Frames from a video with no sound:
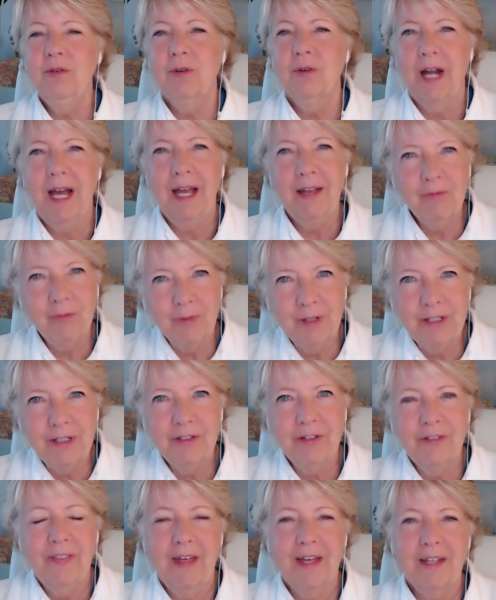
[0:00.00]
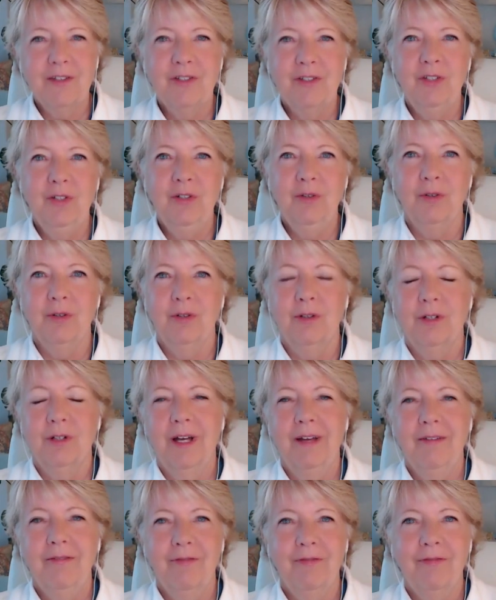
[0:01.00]
or I've wondered that too, or
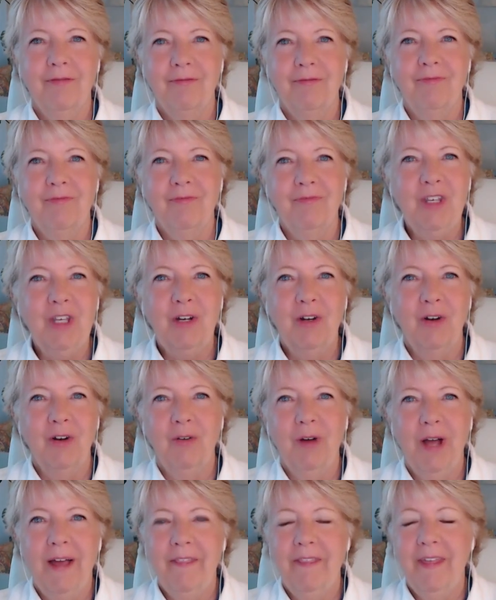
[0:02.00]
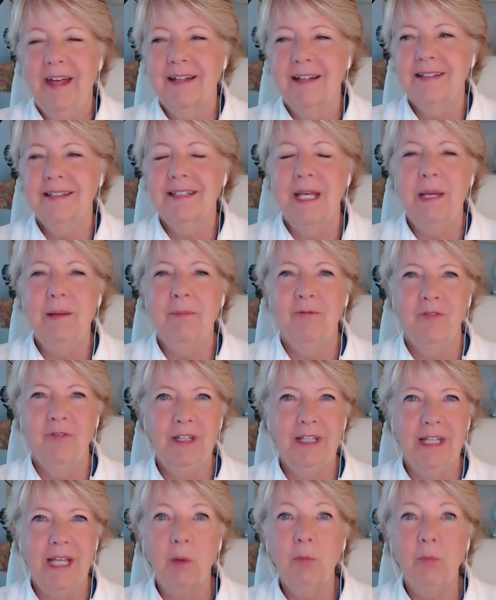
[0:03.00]
I've, you know, had that same feeling.